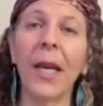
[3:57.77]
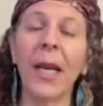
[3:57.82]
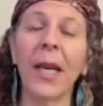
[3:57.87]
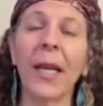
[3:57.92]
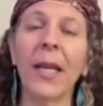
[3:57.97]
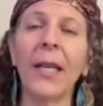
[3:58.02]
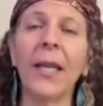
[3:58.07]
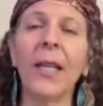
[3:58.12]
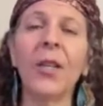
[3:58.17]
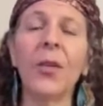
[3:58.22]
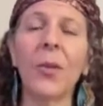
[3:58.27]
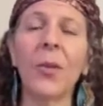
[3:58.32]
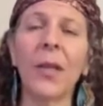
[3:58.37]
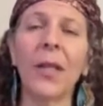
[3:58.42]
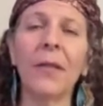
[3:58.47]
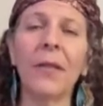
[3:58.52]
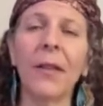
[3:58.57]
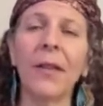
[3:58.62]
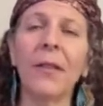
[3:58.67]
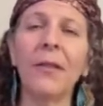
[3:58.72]
And each one
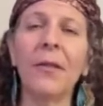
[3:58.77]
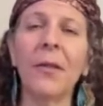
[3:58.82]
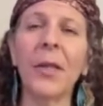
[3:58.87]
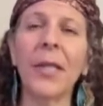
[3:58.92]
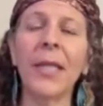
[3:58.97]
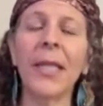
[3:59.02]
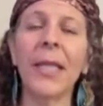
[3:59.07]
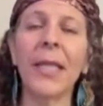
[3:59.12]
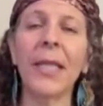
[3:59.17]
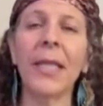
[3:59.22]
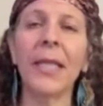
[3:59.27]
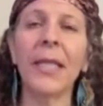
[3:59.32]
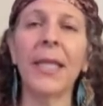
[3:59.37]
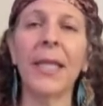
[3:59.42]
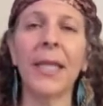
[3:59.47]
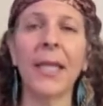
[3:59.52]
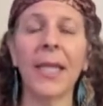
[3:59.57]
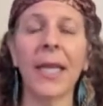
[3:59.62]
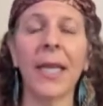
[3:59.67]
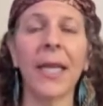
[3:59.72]
of our voices
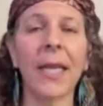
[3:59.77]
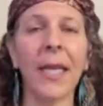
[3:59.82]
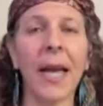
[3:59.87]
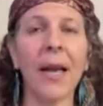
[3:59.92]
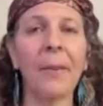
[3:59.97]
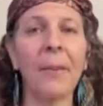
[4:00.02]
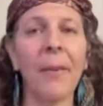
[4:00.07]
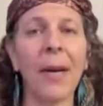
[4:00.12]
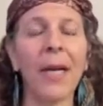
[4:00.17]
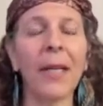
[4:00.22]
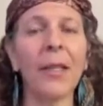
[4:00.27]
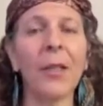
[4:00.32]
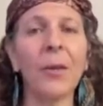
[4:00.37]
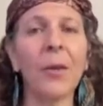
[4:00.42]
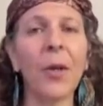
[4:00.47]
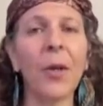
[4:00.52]
is like that minor